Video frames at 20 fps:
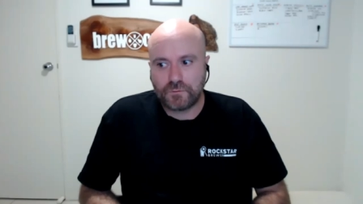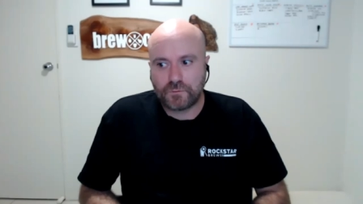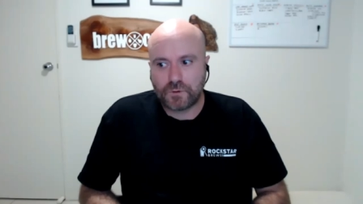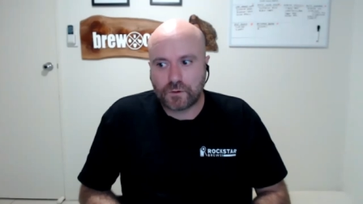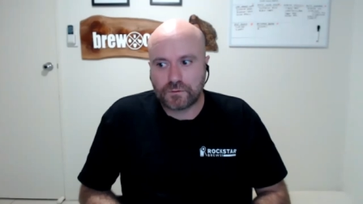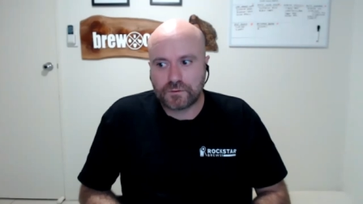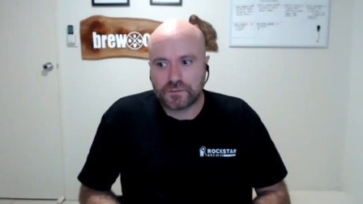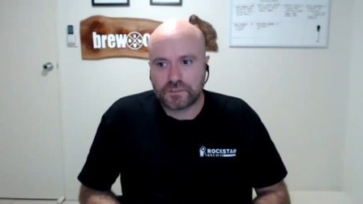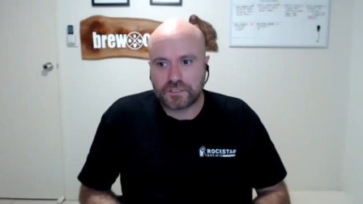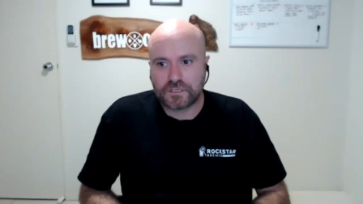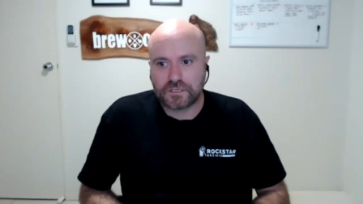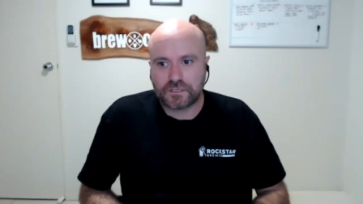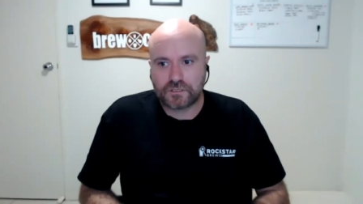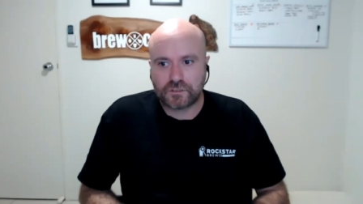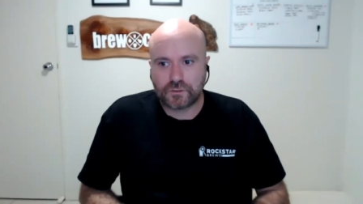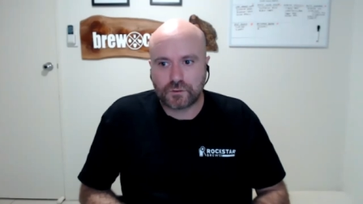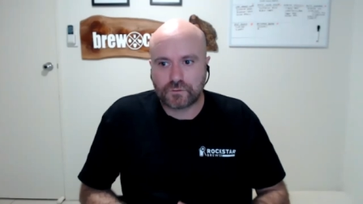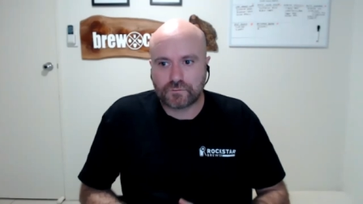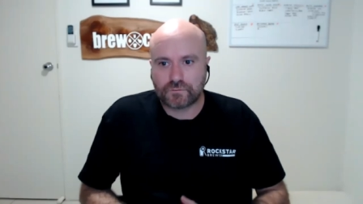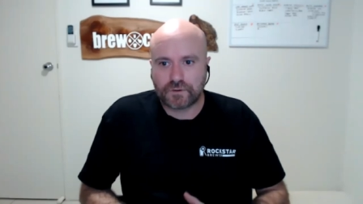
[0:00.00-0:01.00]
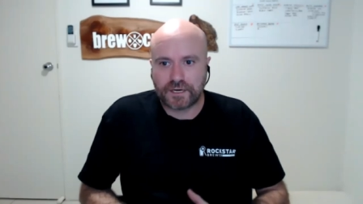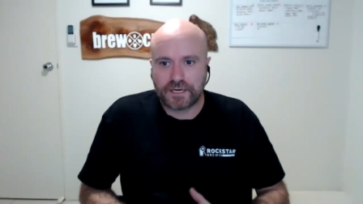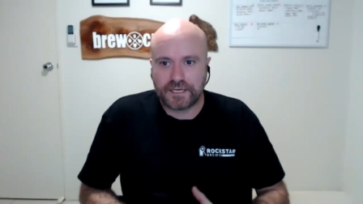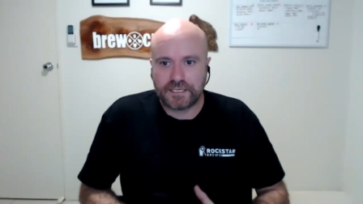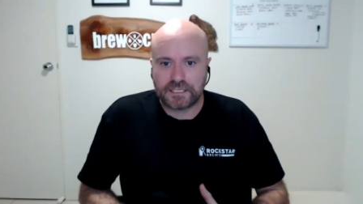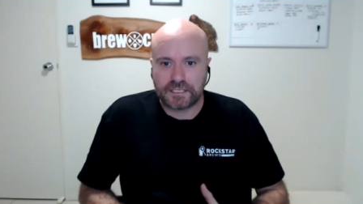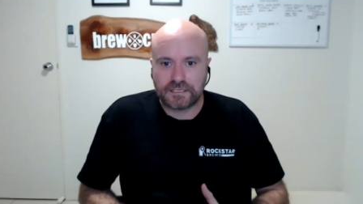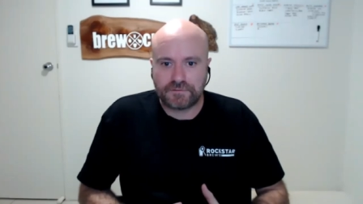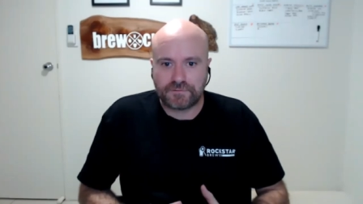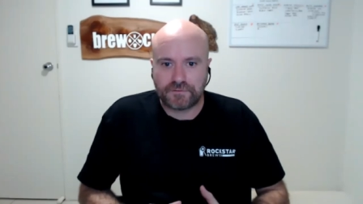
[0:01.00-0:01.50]
what was the sort of
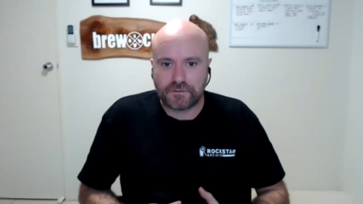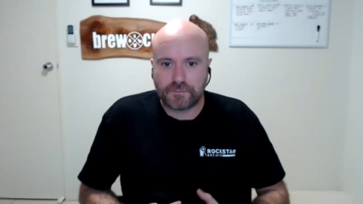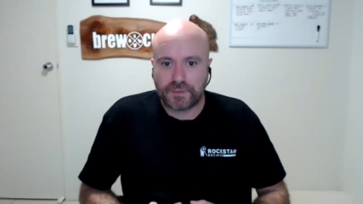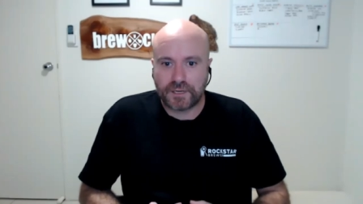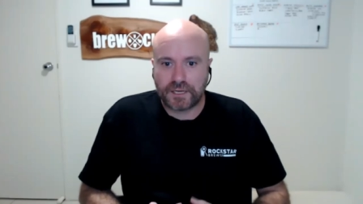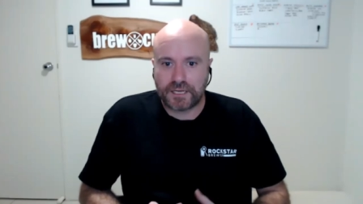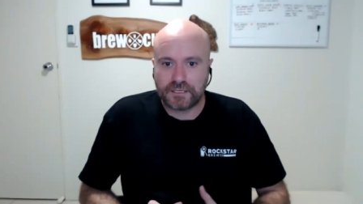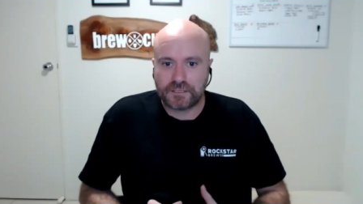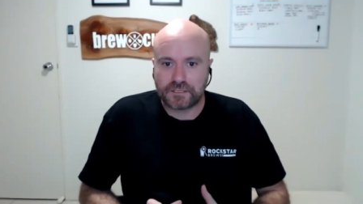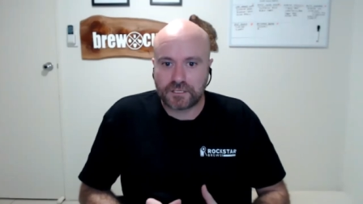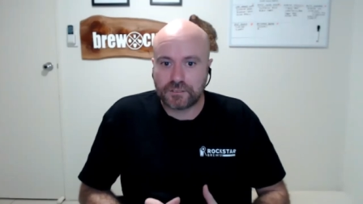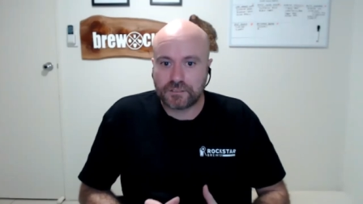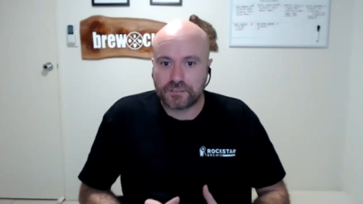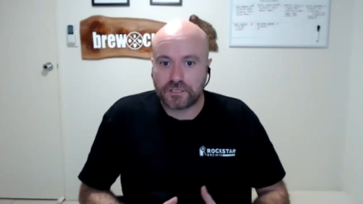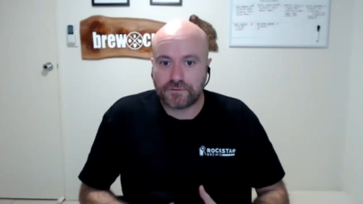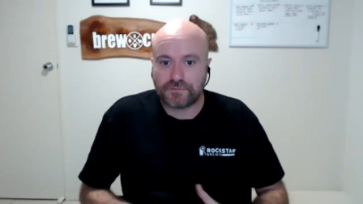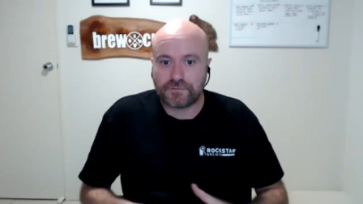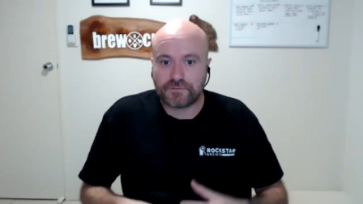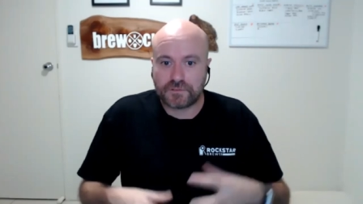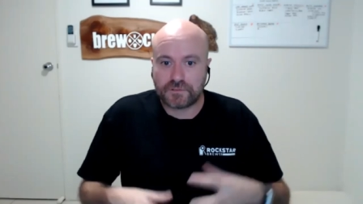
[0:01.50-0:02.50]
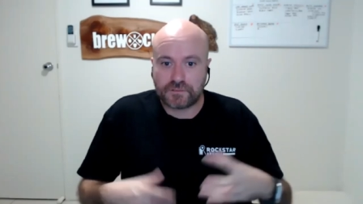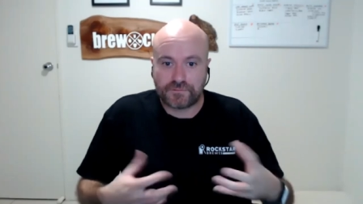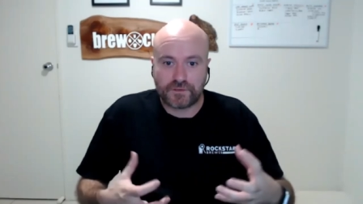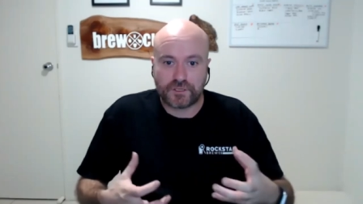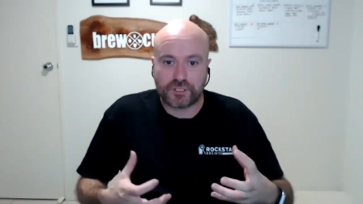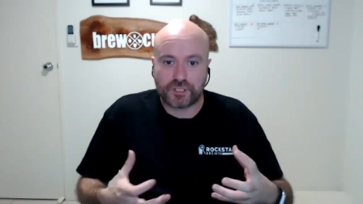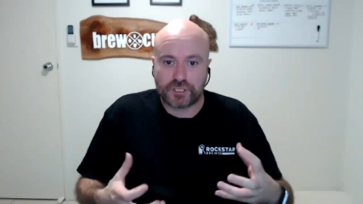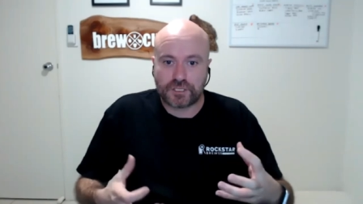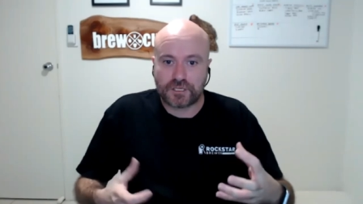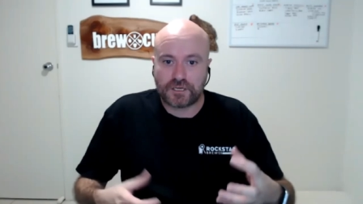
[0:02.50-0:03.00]
reason for being so
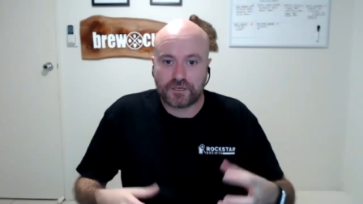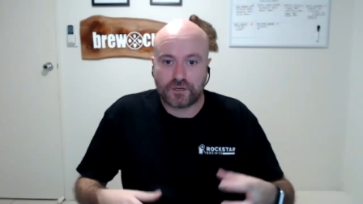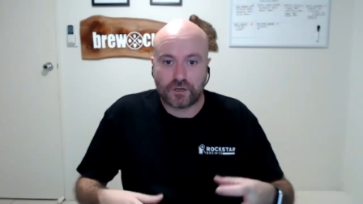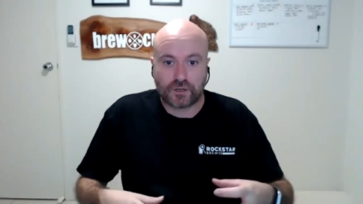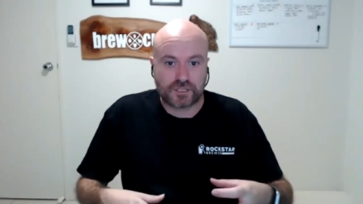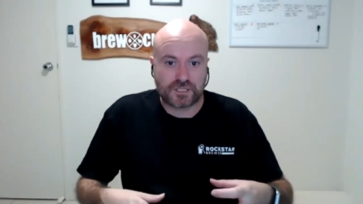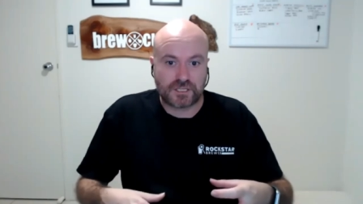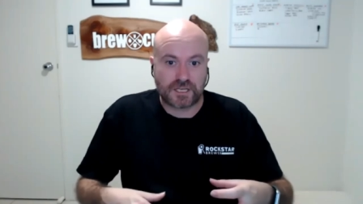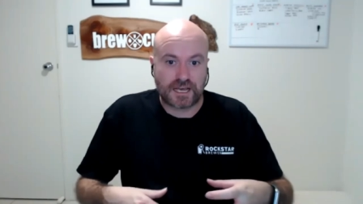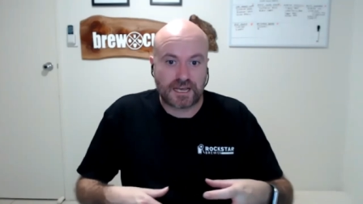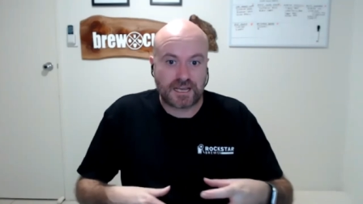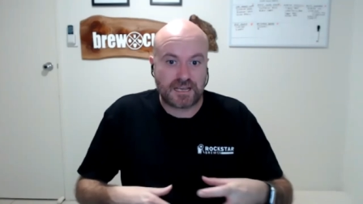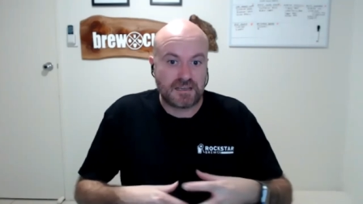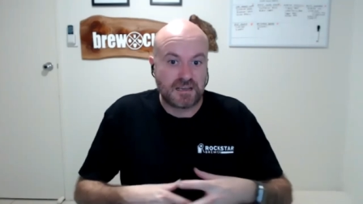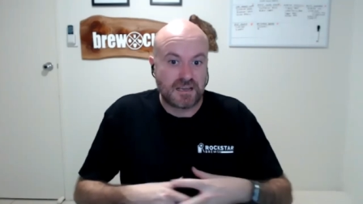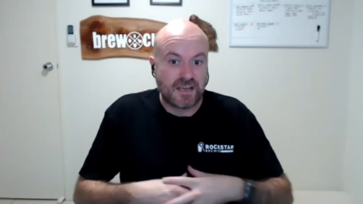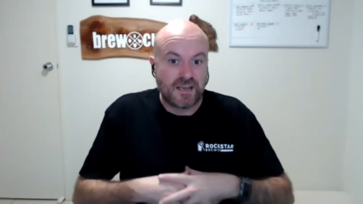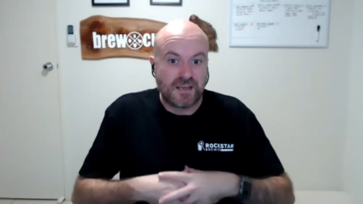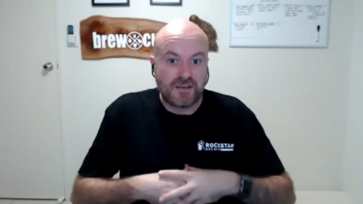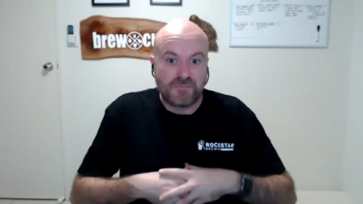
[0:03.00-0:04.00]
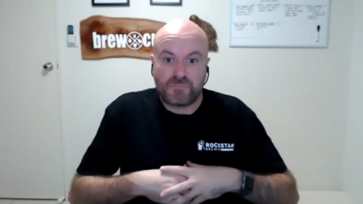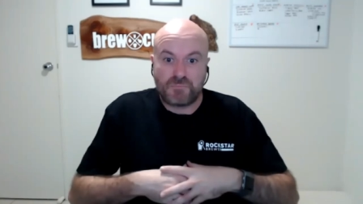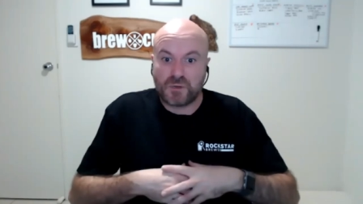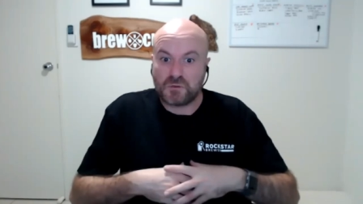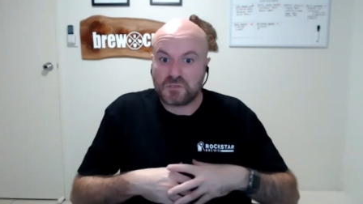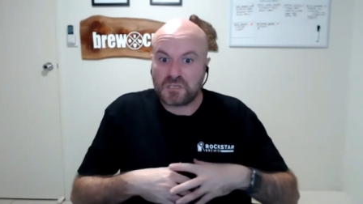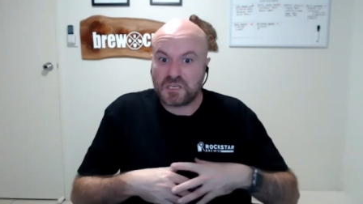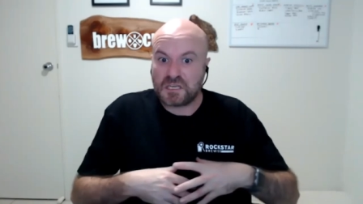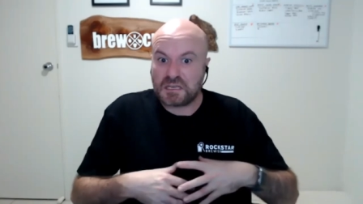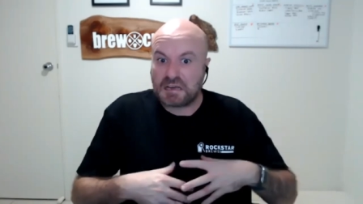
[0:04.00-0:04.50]
self-sufficient and not say
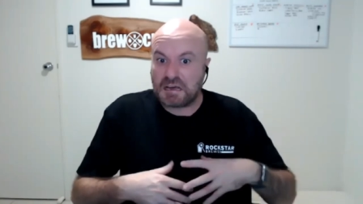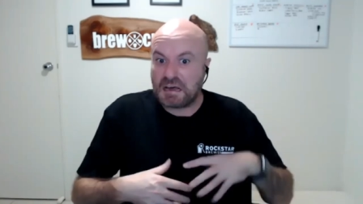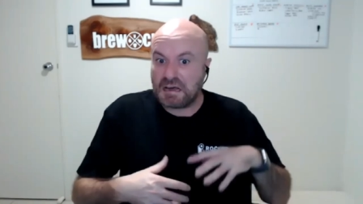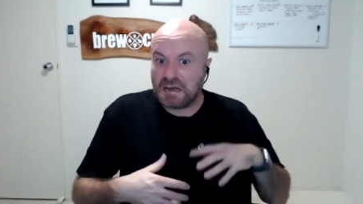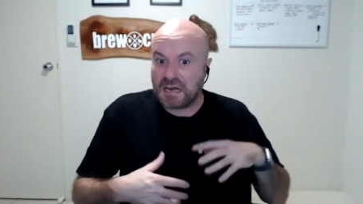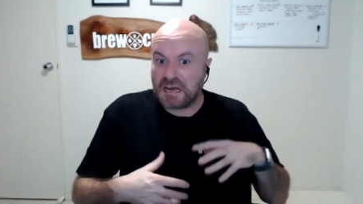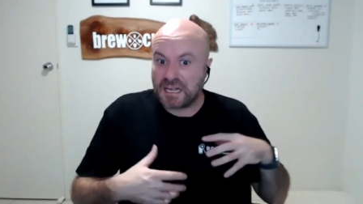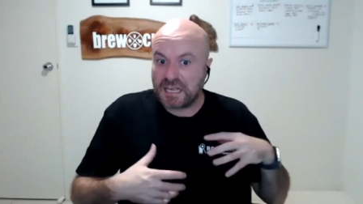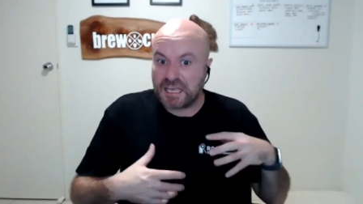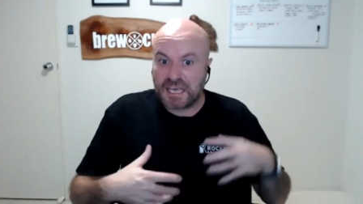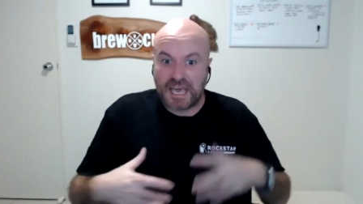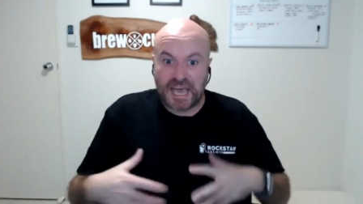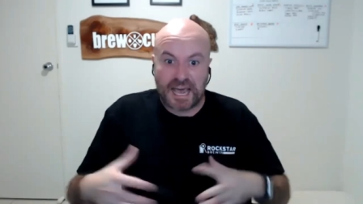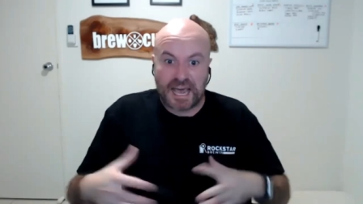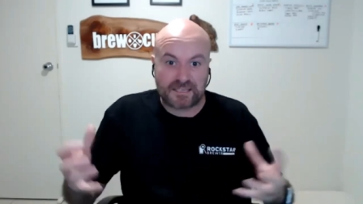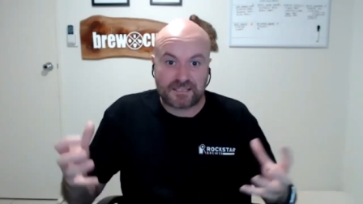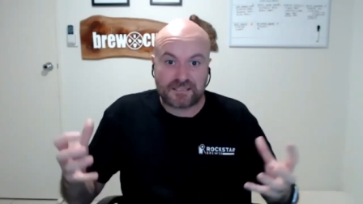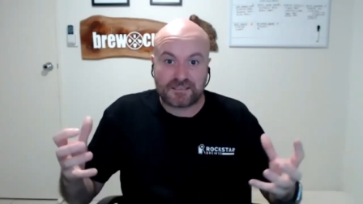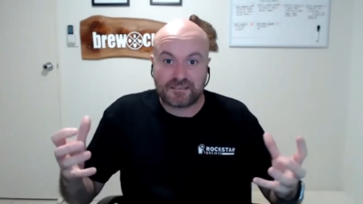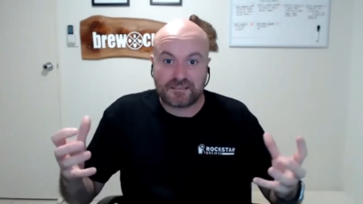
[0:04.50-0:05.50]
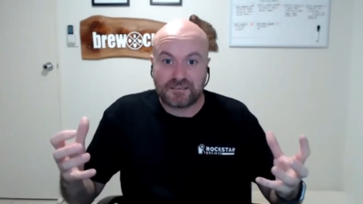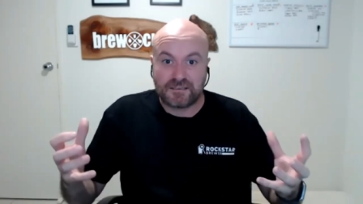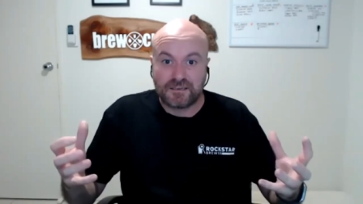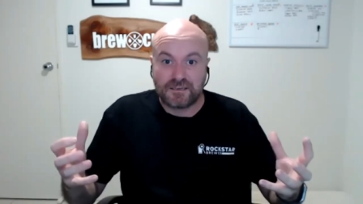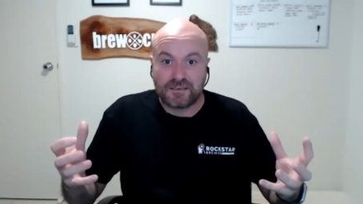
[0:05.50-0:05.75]
building a gas